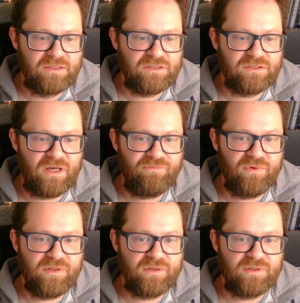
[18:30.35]
Stuff
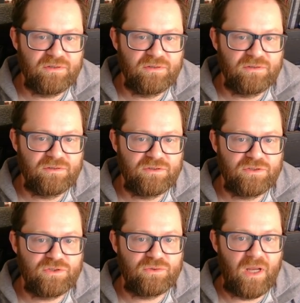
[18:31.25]
with
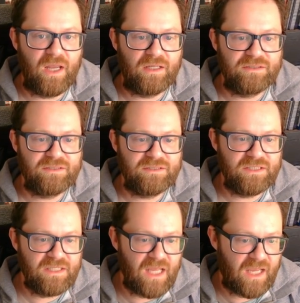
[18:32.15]
strands.
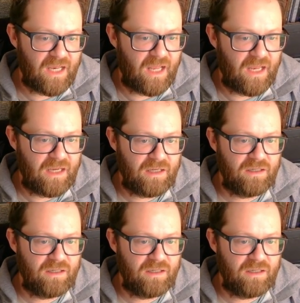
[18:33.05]
DNA.